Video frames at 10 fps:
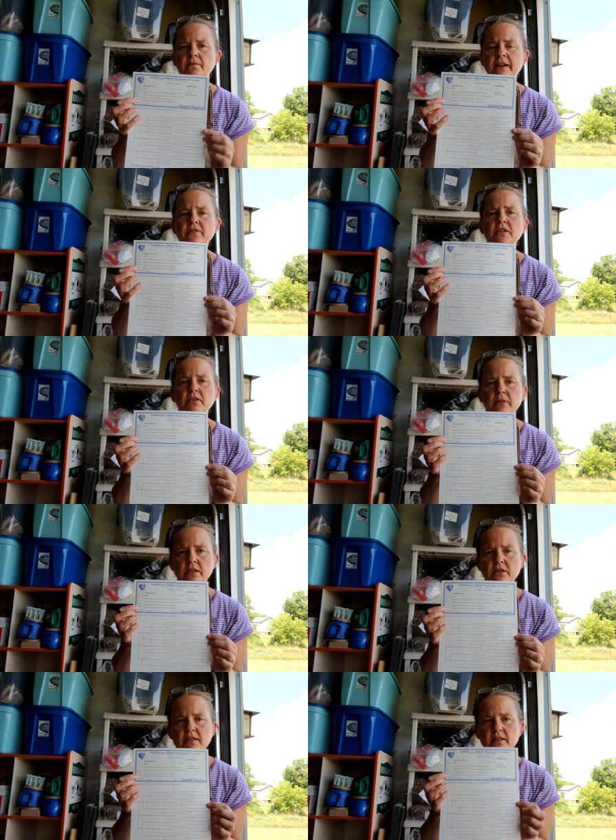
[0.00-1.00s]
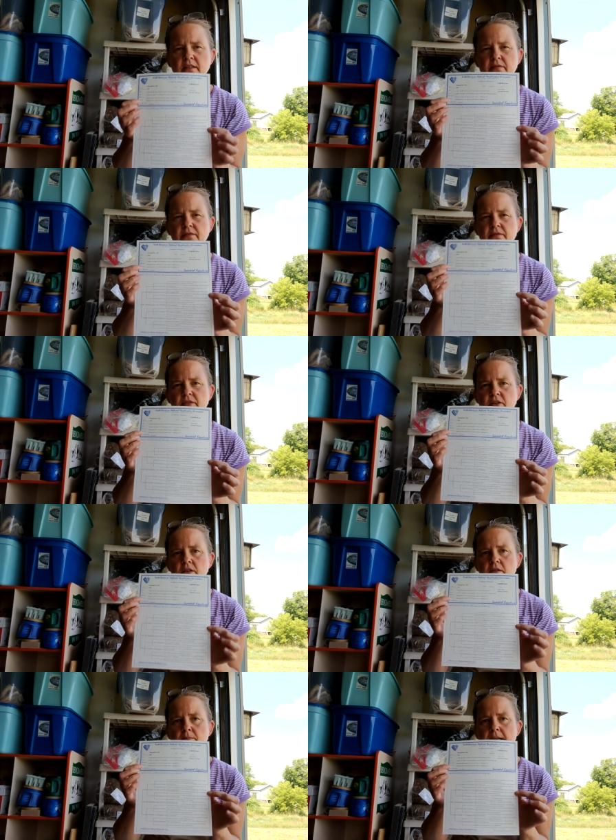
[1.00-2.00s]
five generations of
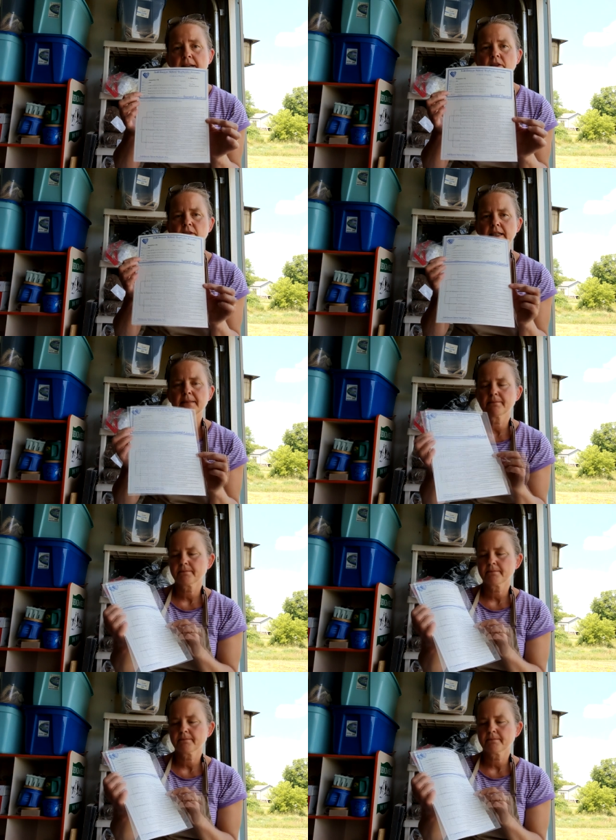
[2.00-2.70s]
her pedigree.